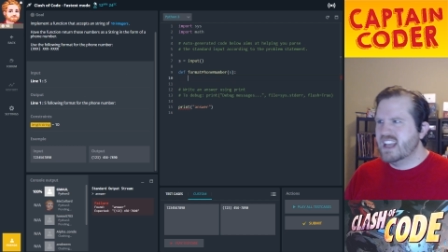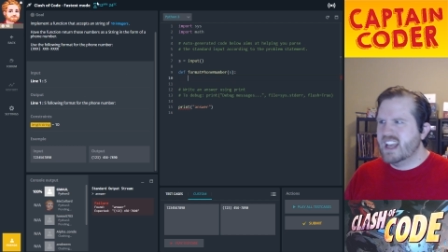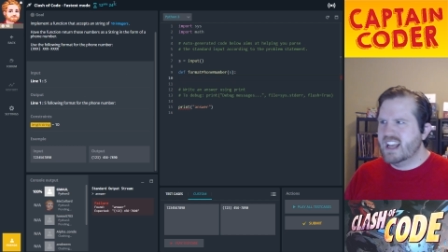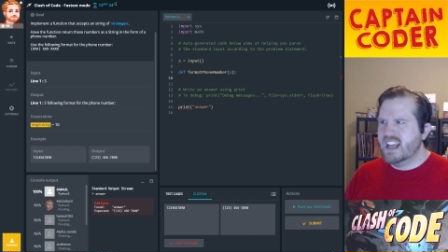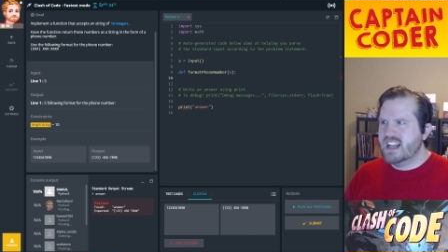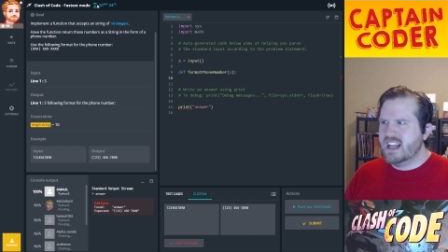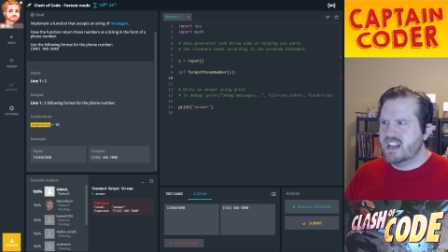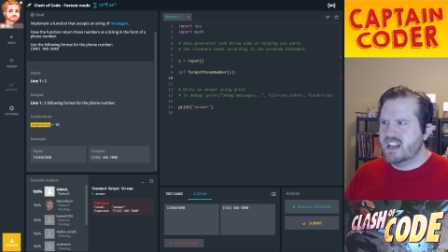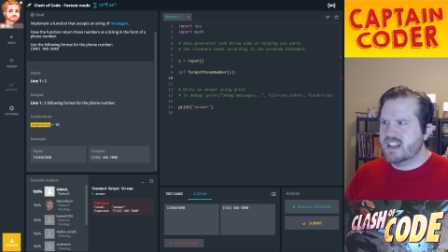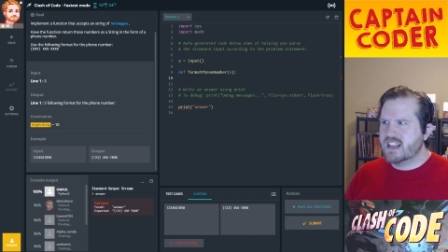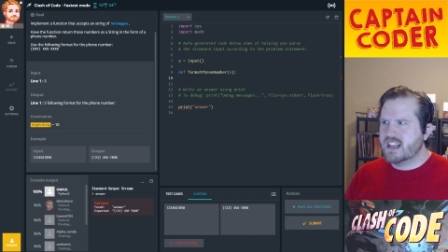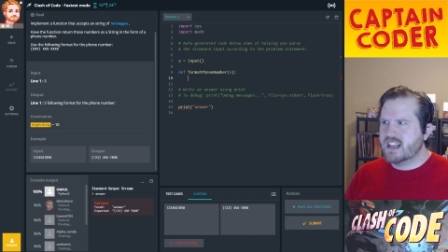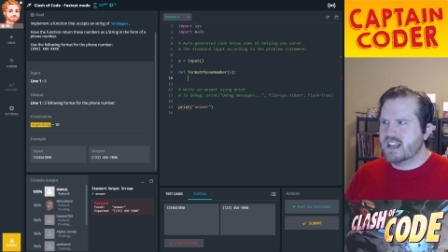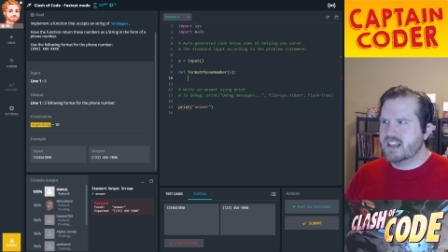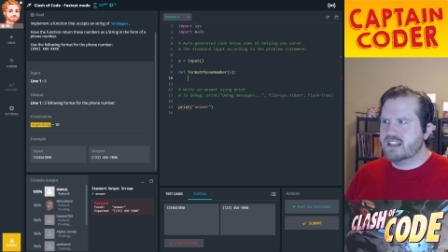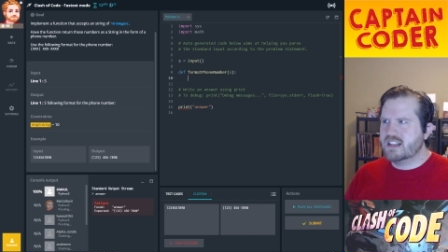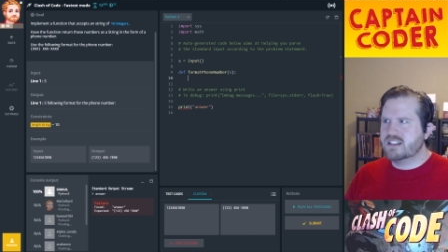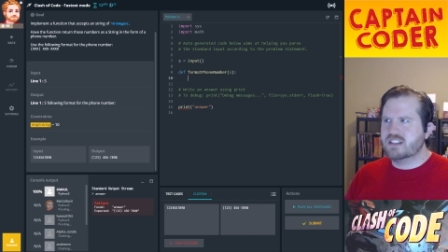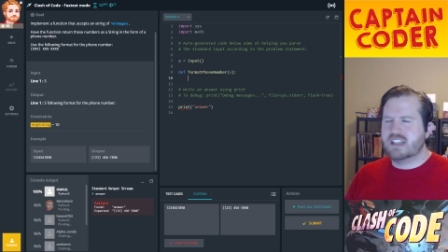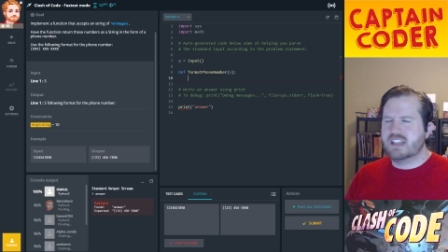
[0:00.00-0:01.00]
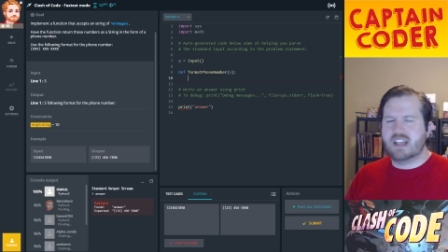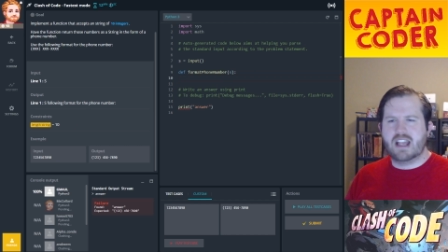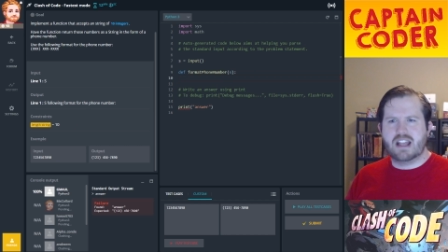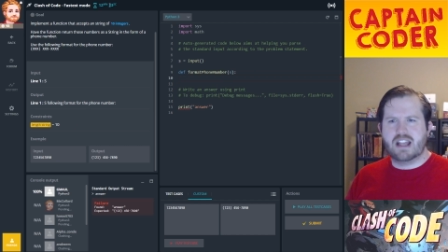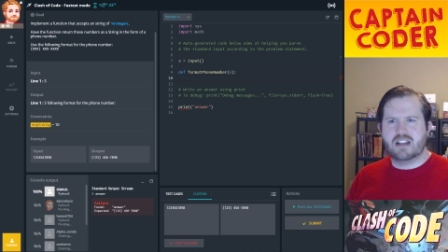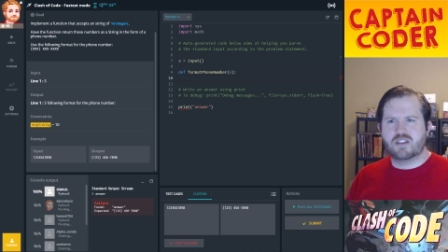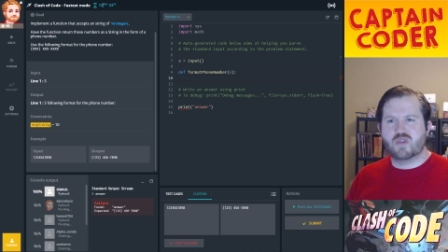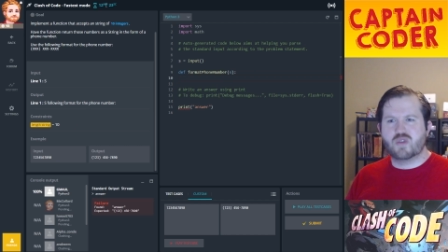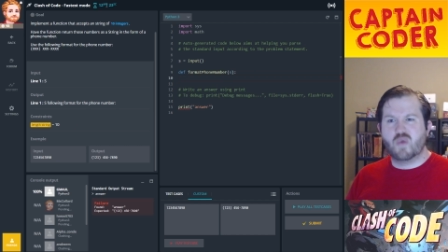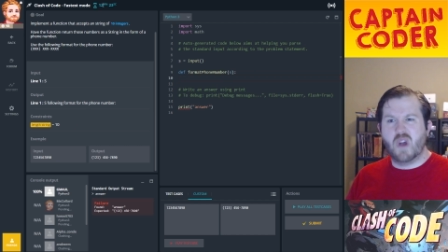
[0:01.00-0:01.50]
and I only got
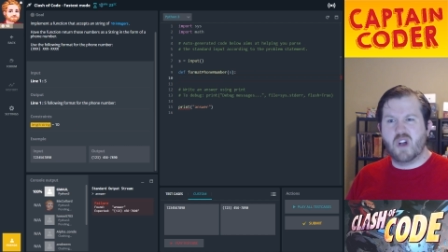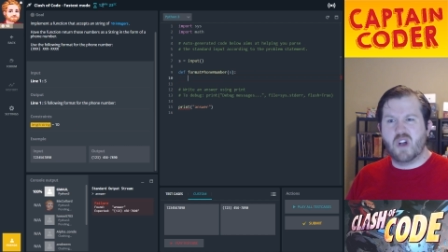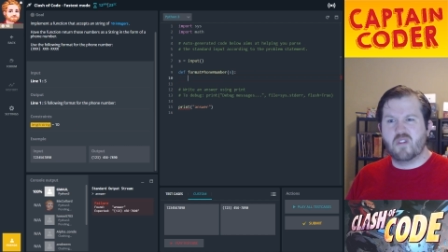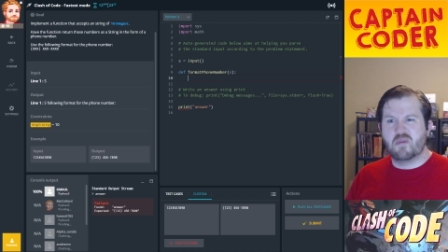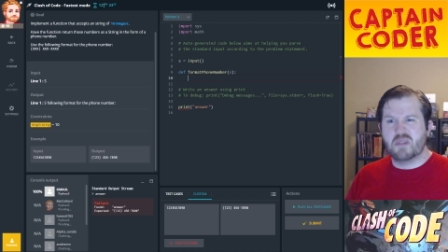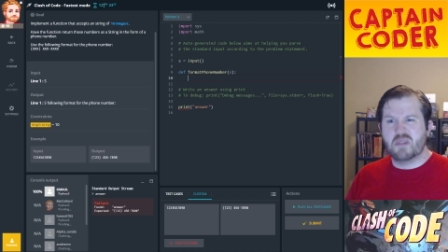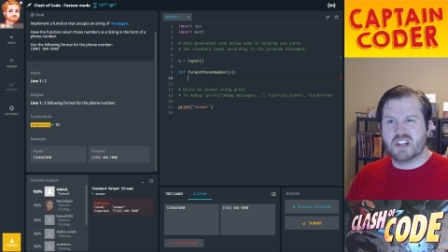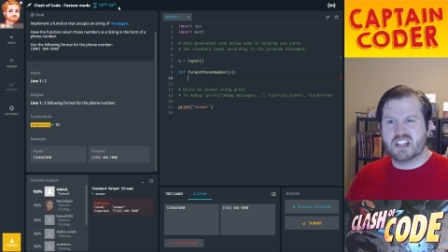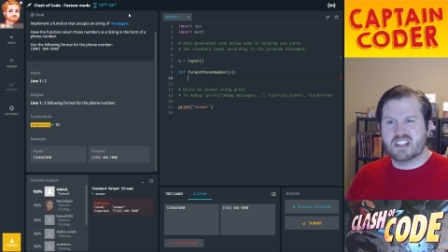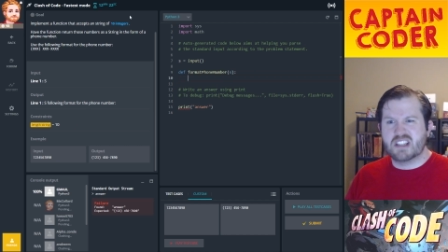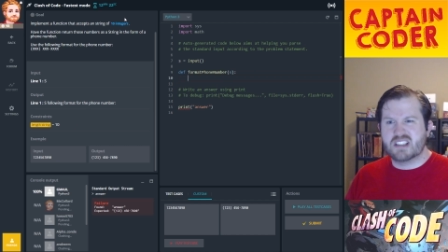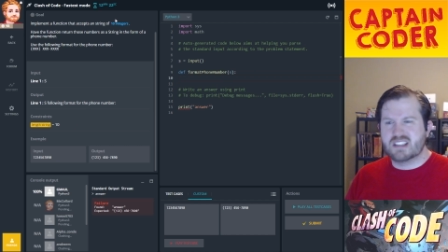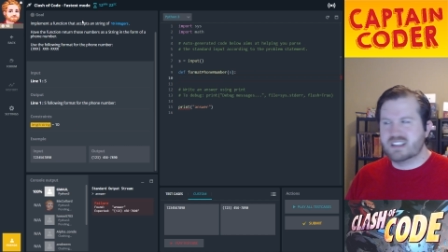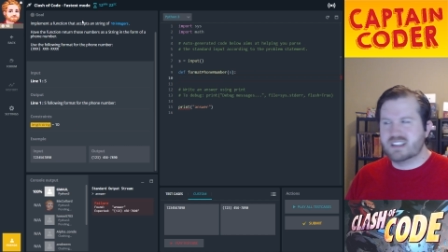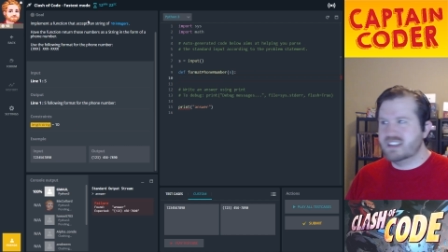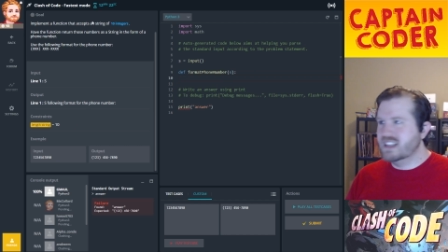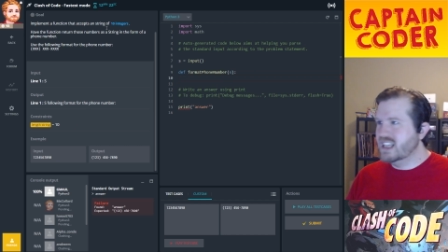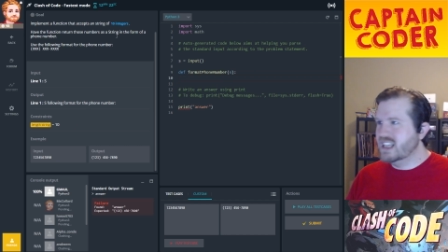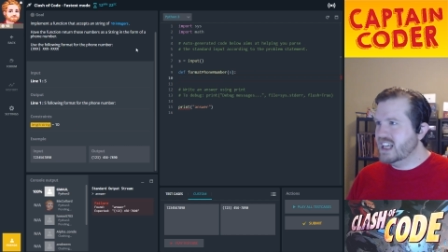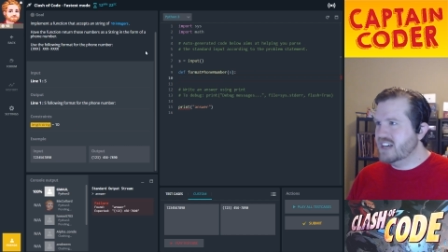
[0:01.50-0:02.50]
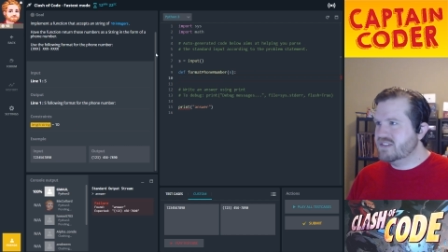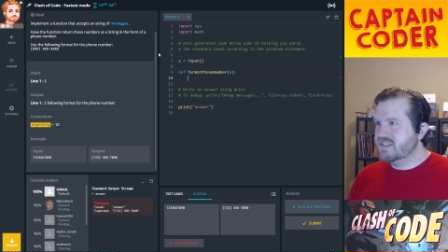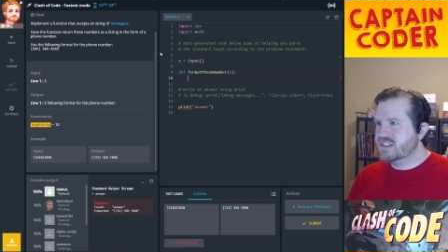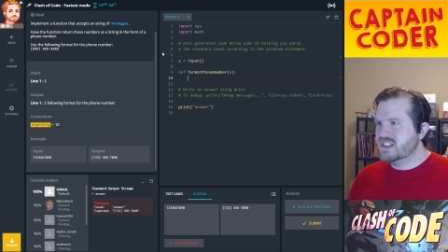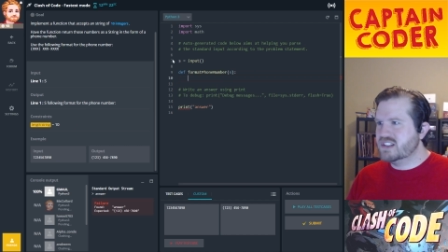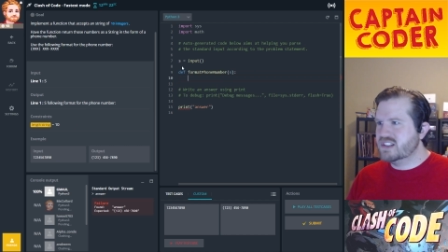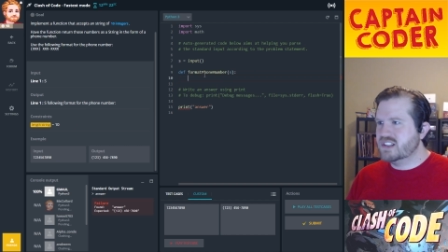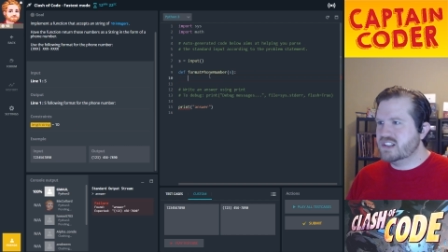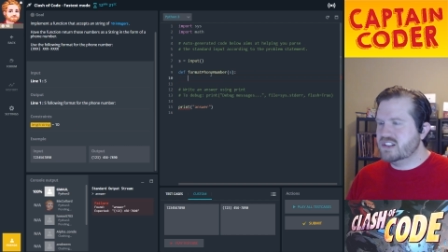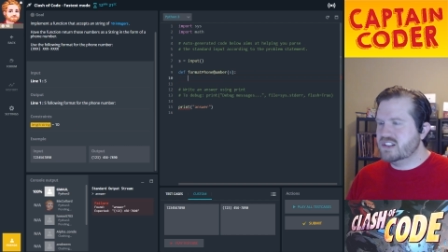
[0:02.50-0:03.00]
12 minutes
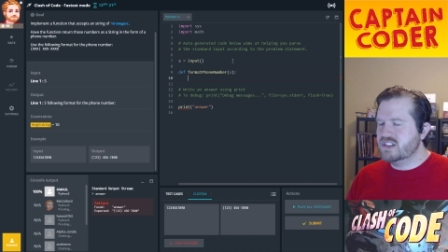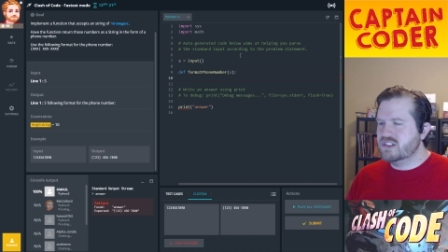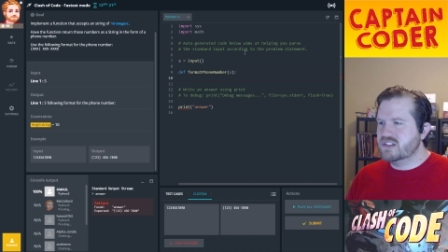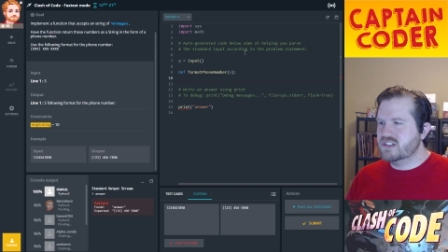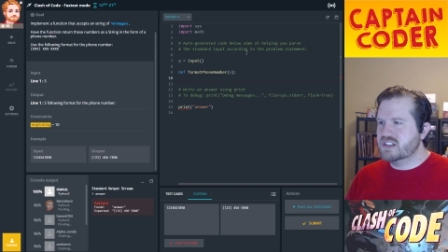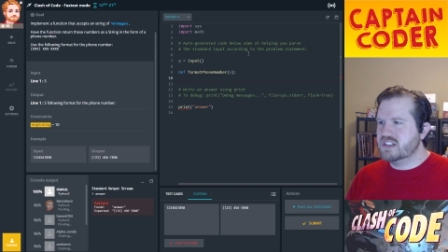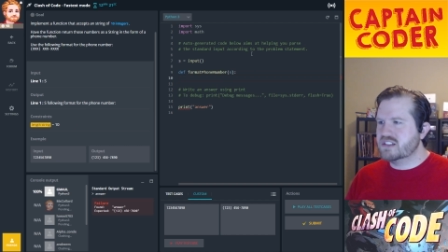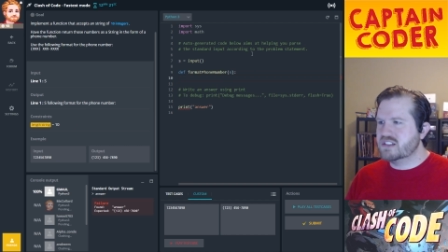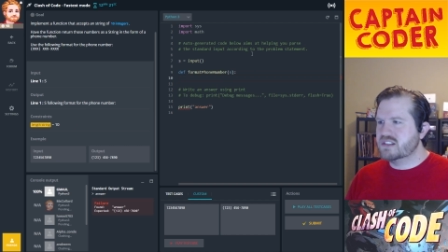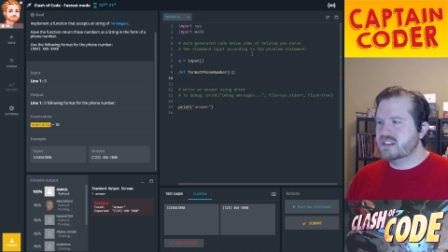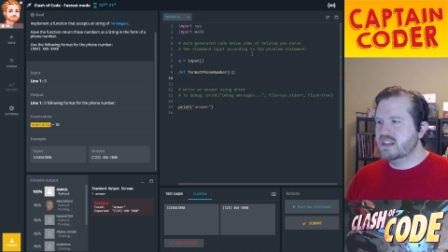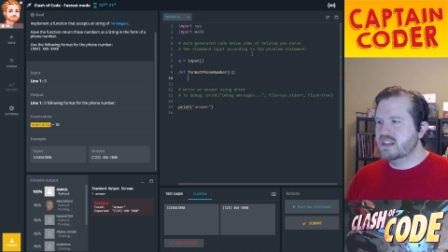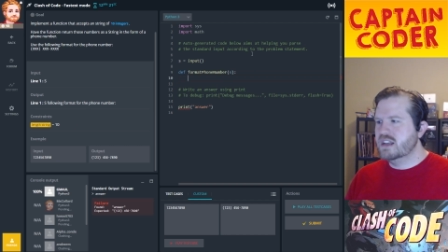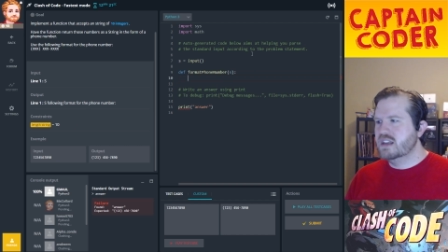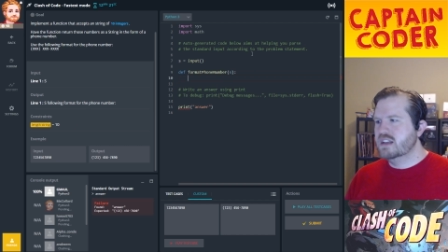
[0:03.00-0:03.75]
left to do this.